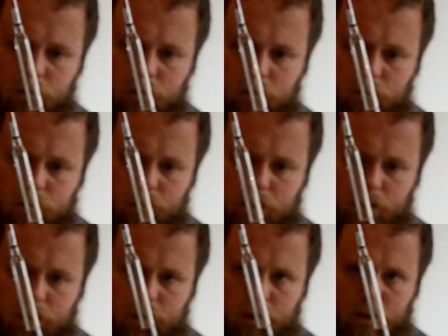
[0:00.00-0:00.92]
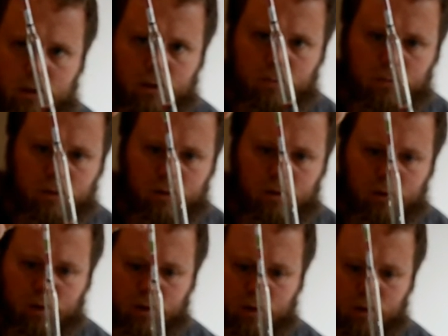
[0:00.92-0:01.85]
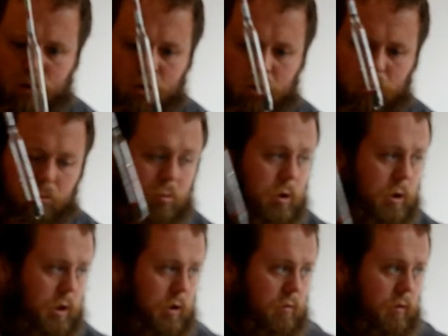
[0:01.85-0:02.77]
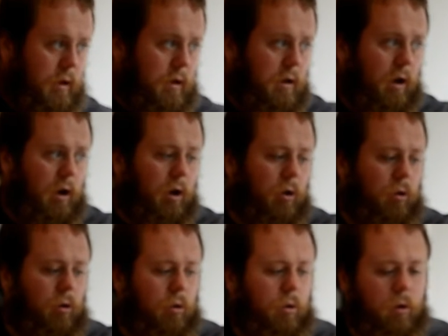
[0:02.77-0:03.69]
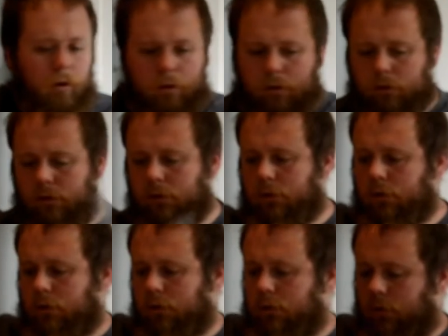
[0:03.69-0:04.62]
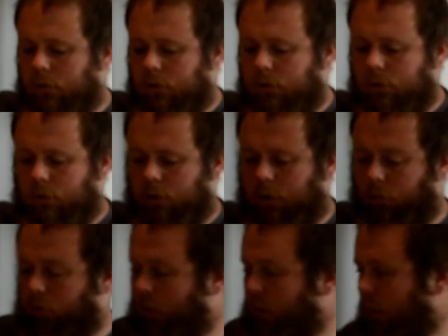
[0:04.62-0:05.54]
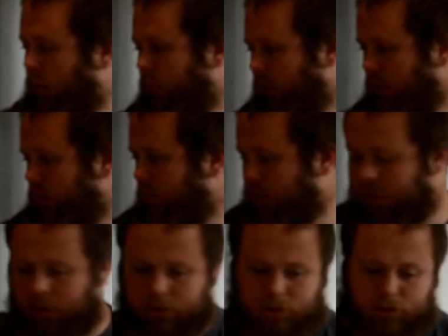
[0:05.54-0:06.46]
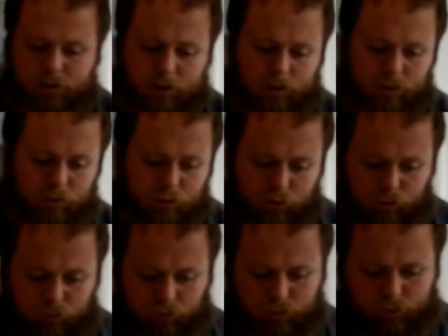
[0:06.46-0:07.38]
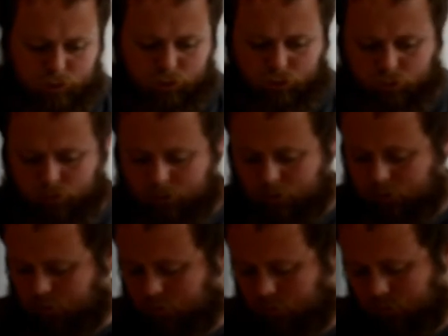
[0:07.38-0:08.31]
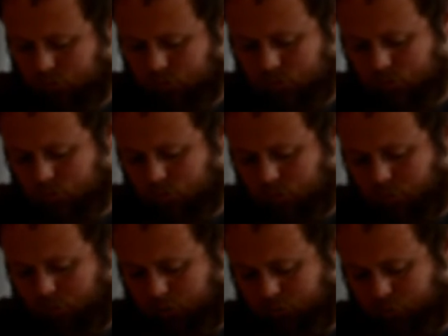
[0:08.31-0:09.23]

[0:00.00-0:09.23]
but I don't really know of any other tests that I can do to apart from